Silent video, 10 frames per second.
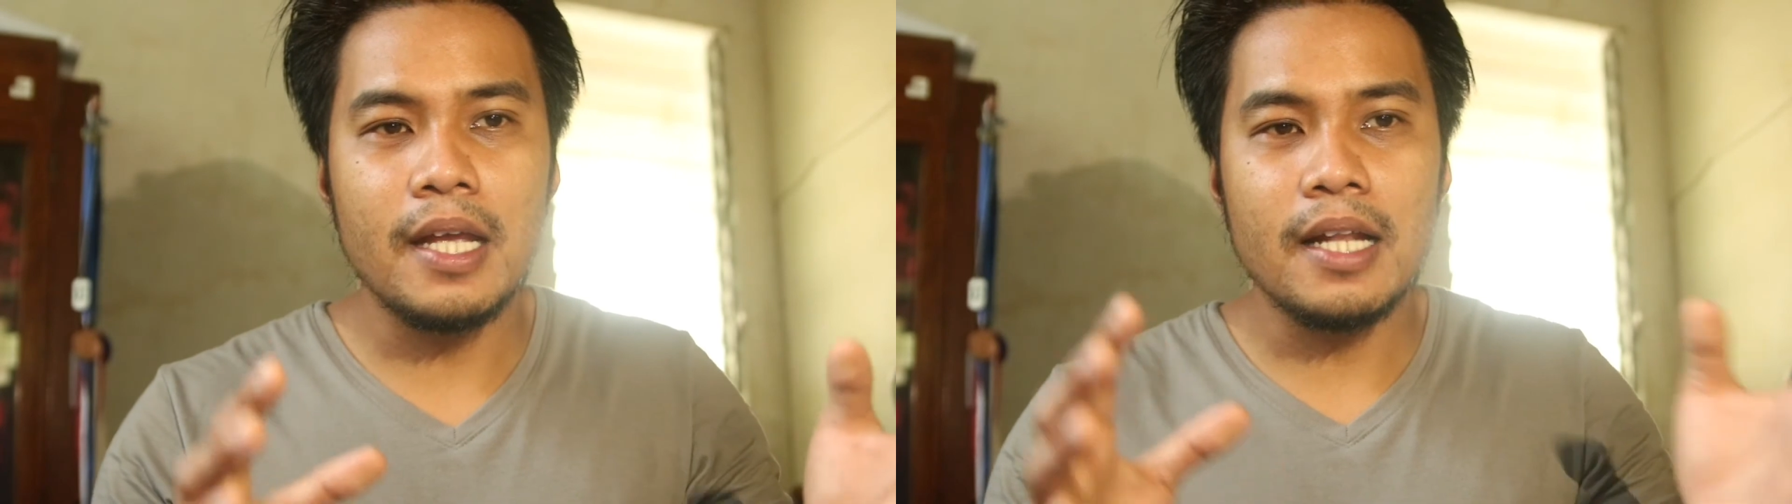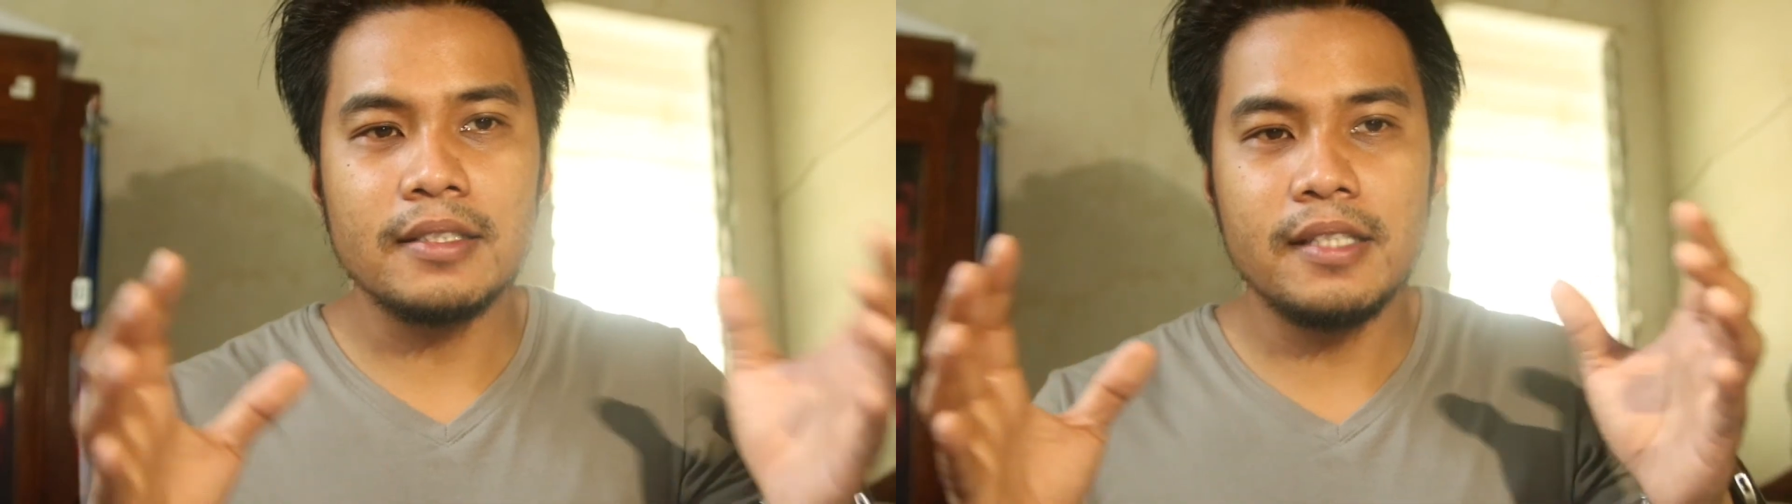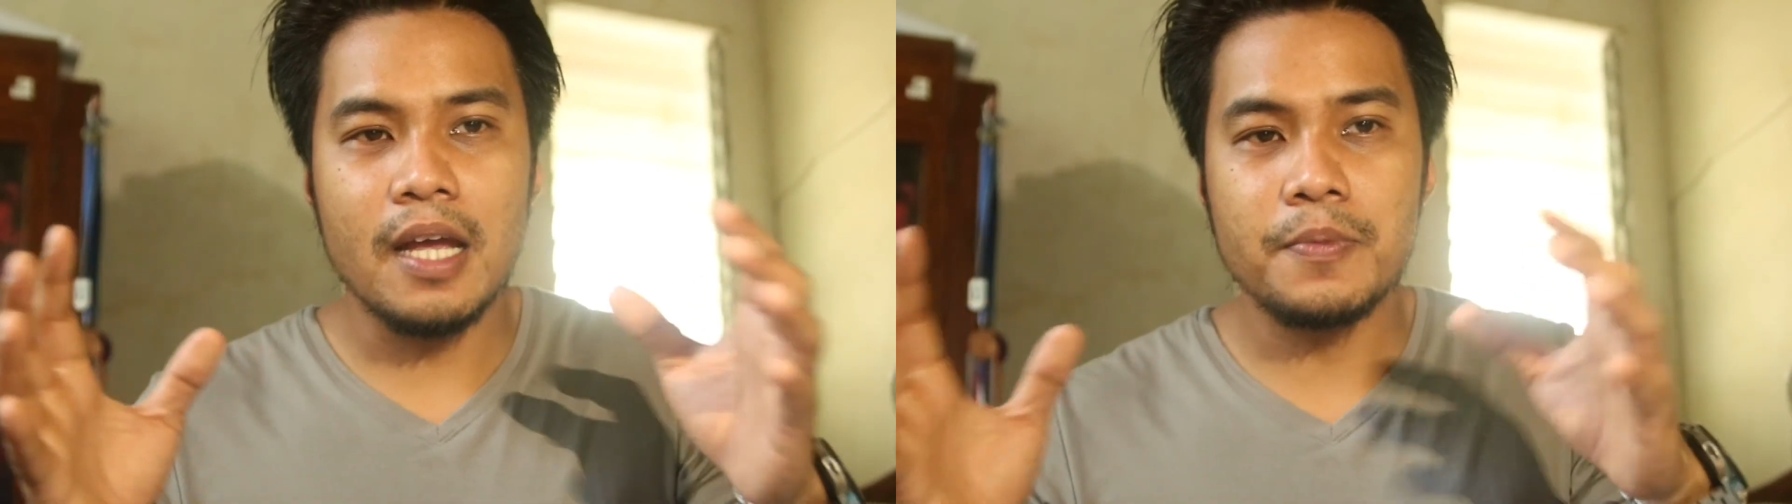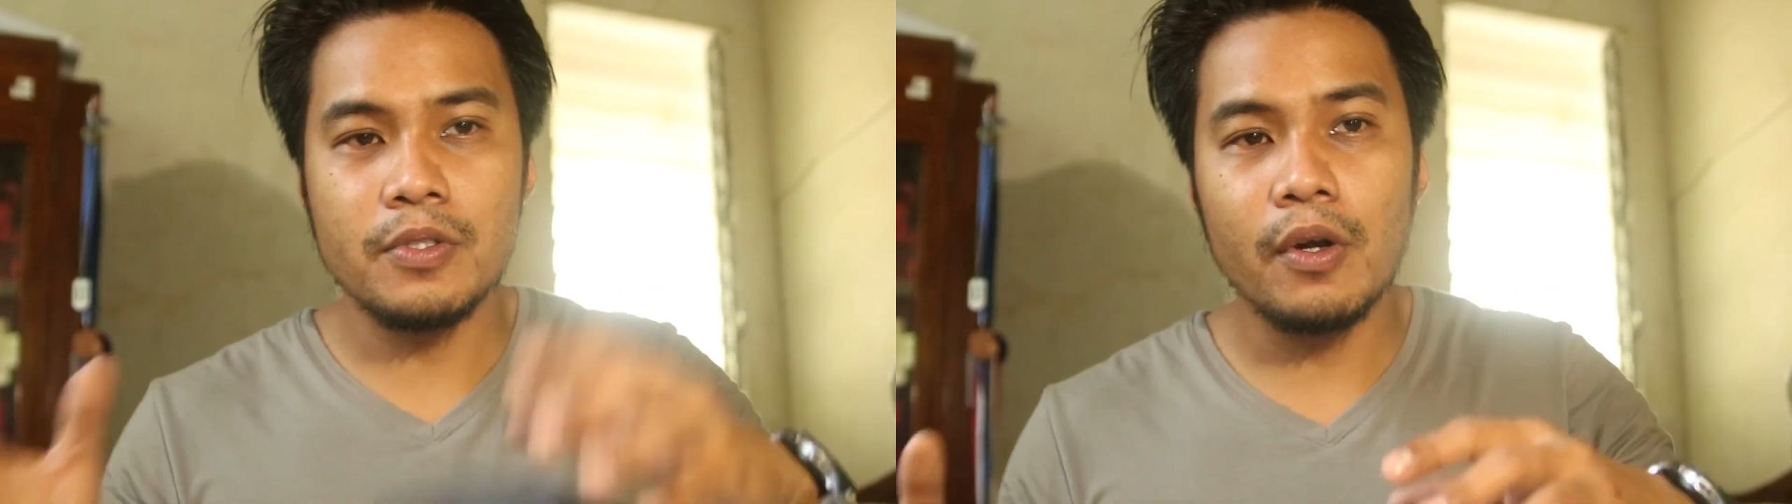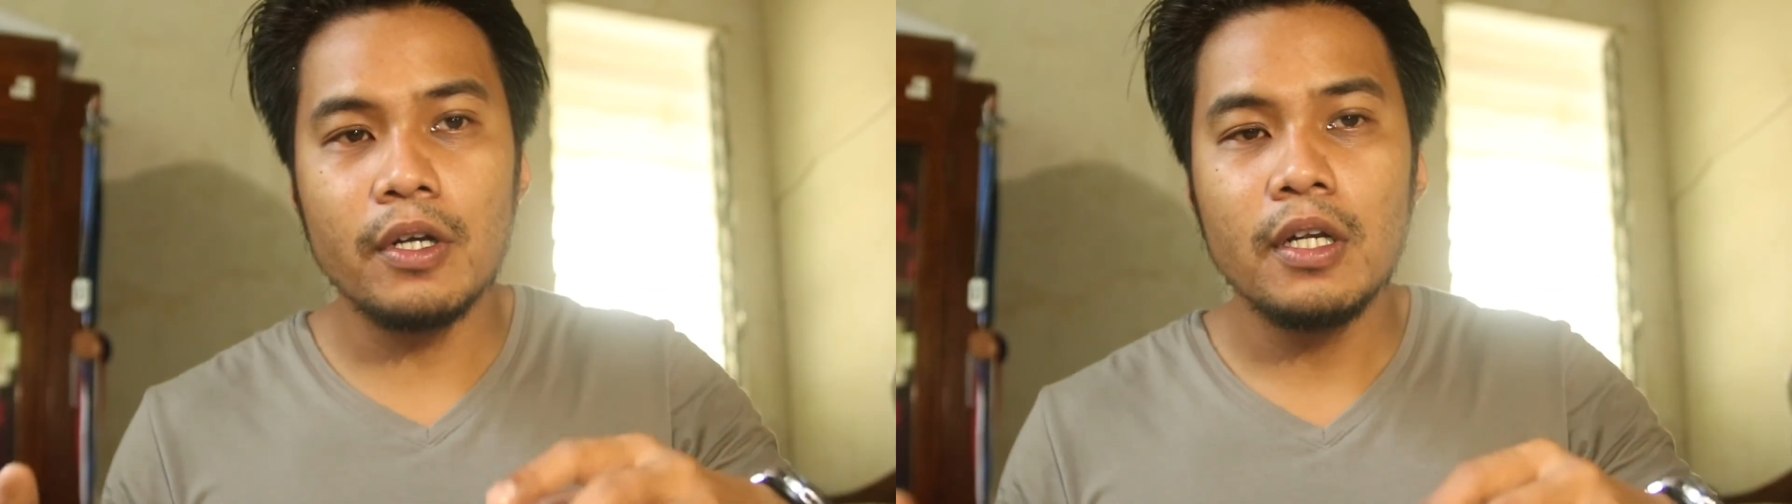the Galaxy App
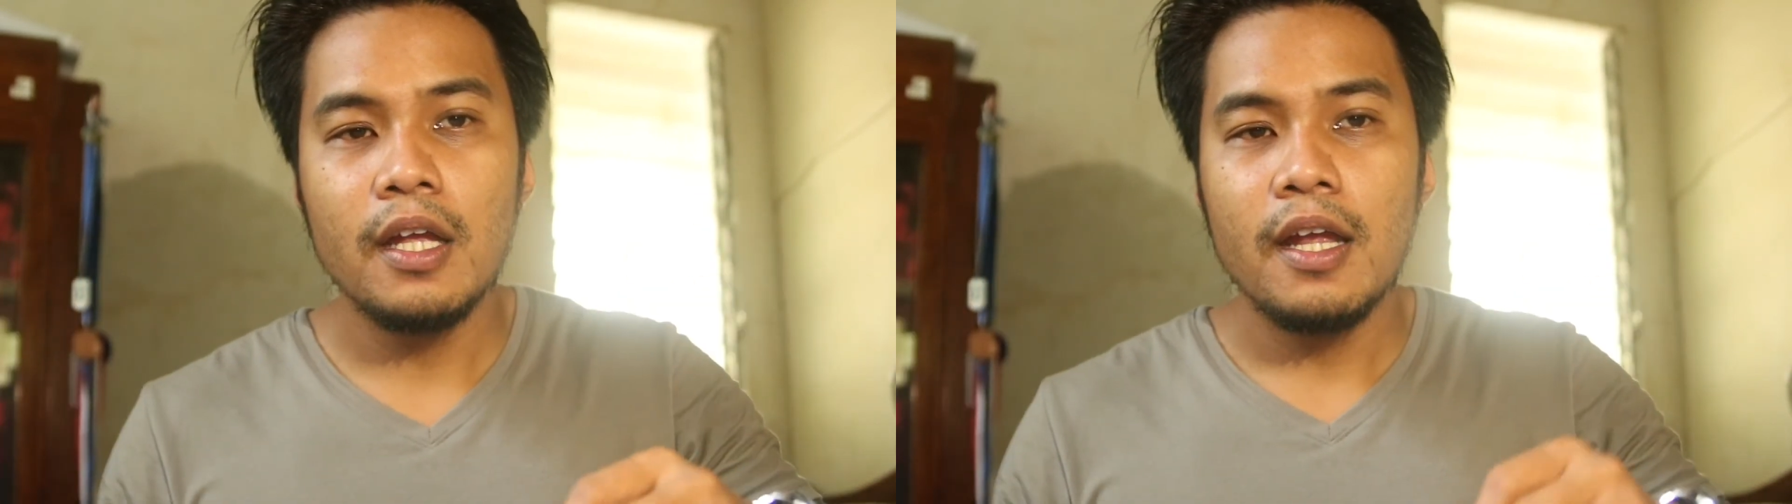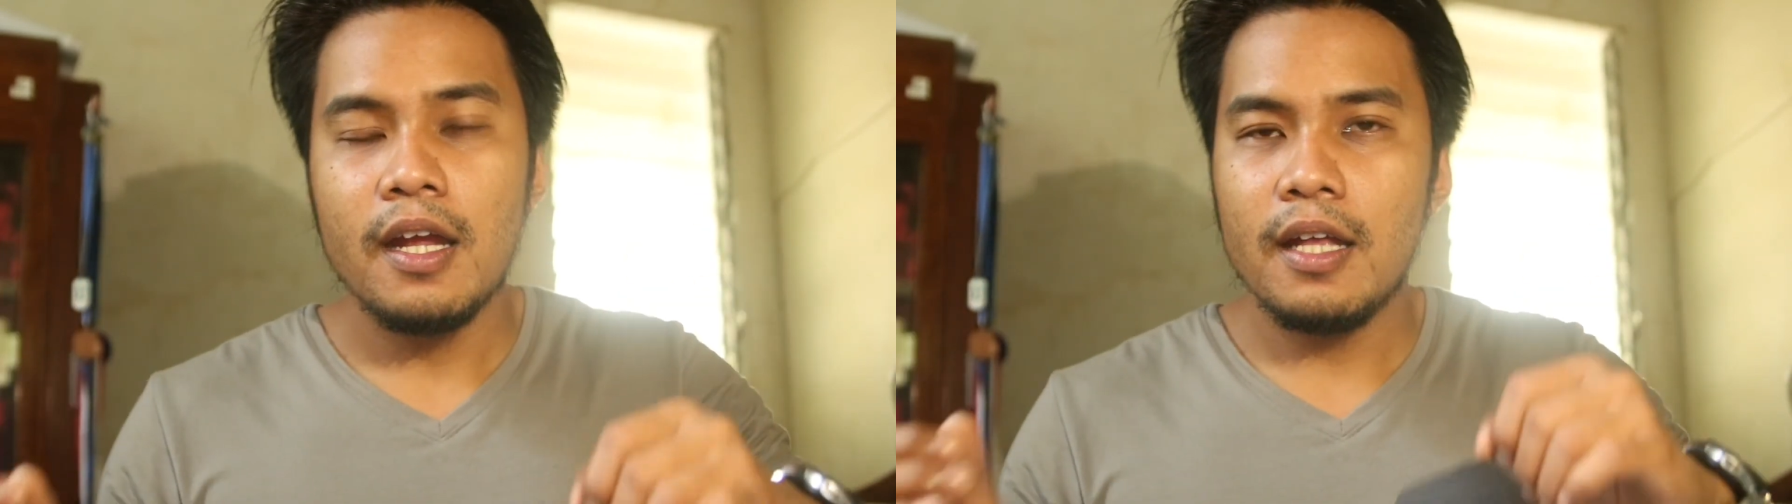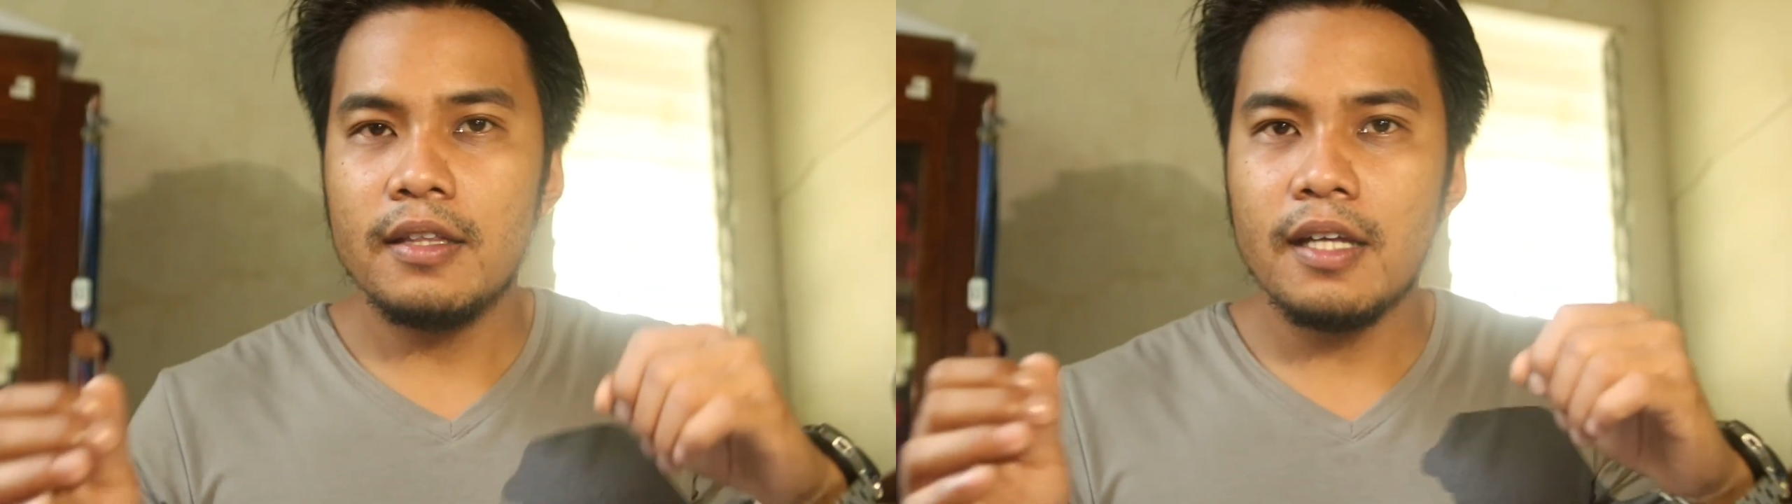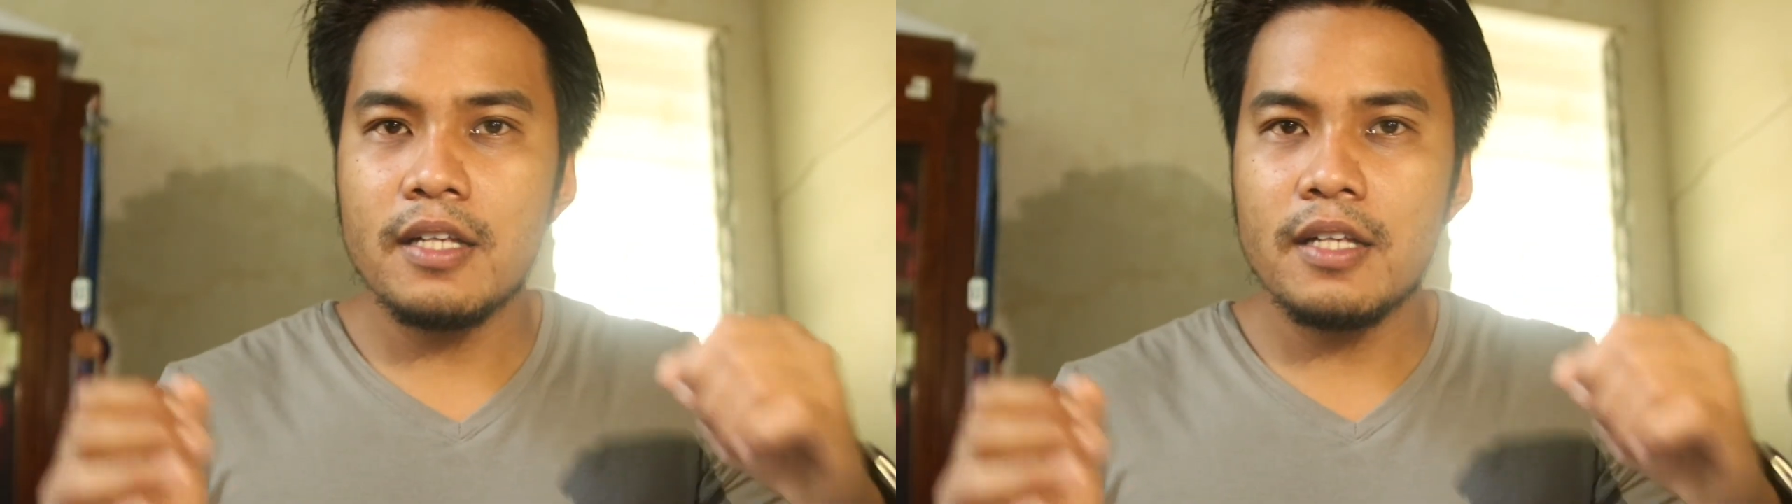Store, and